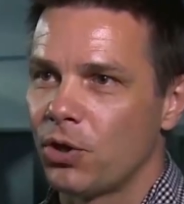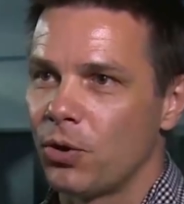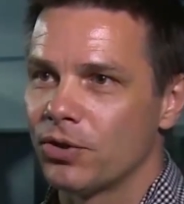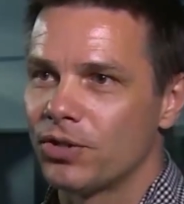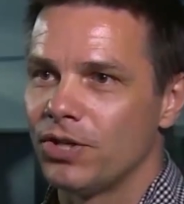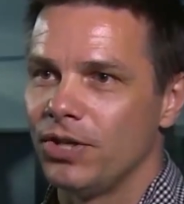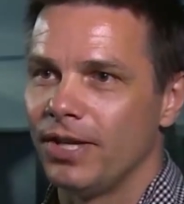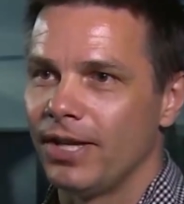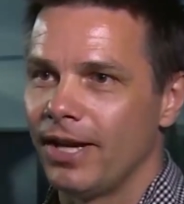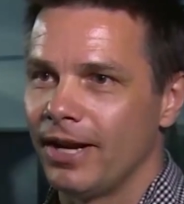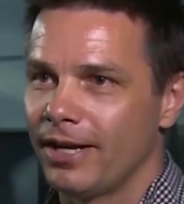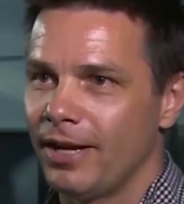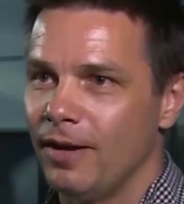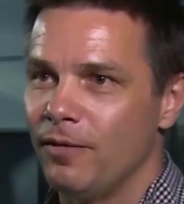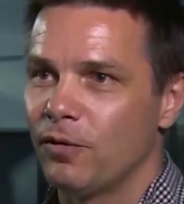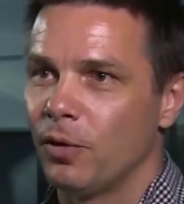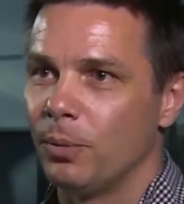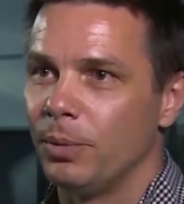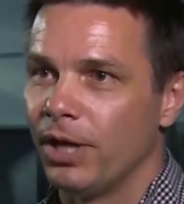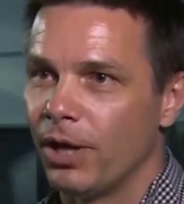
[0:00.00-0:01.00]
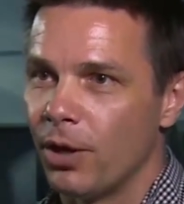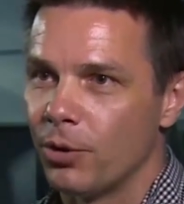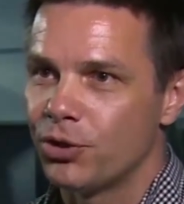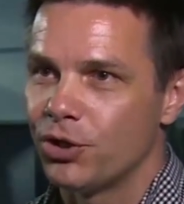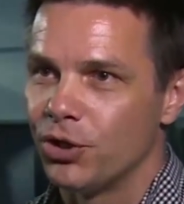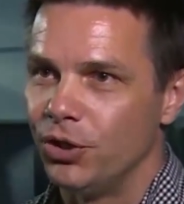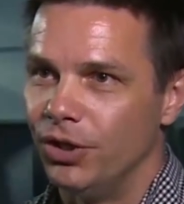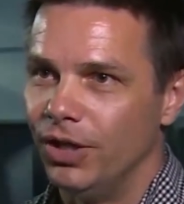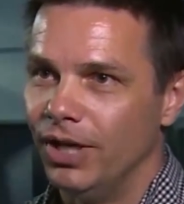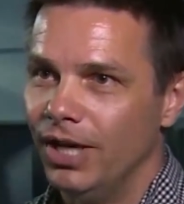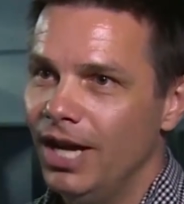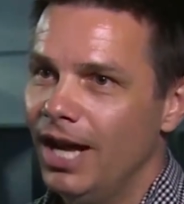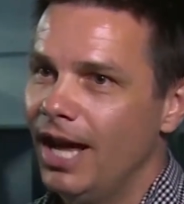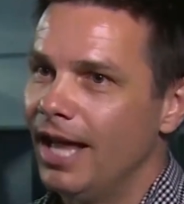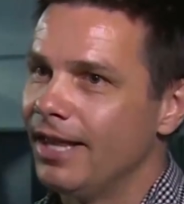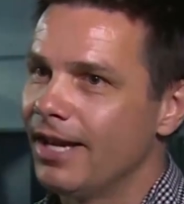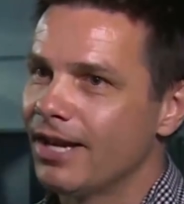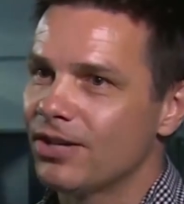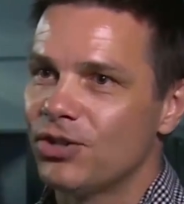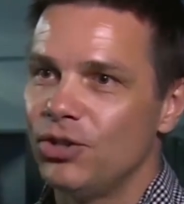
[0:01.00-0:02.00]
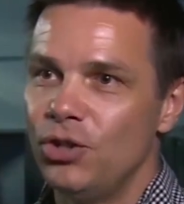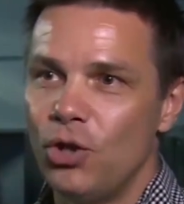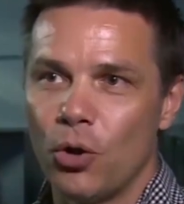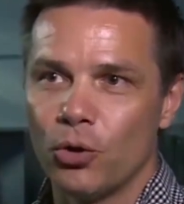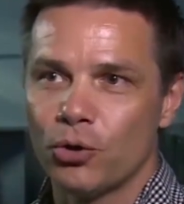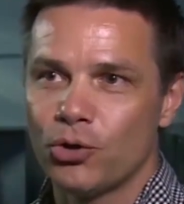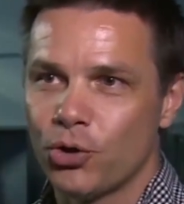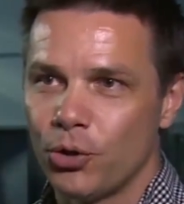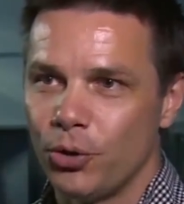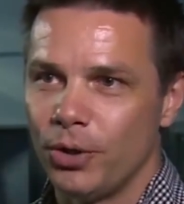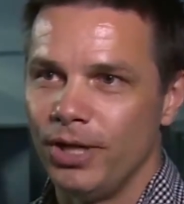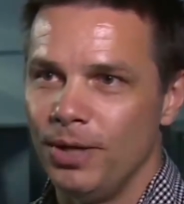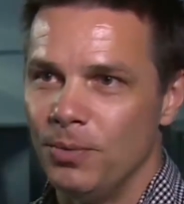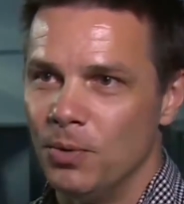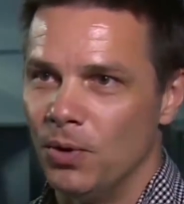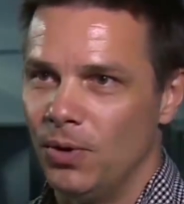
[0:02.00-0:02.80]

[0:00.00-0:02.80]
the majority of that came from the ocean. That's not true anymore.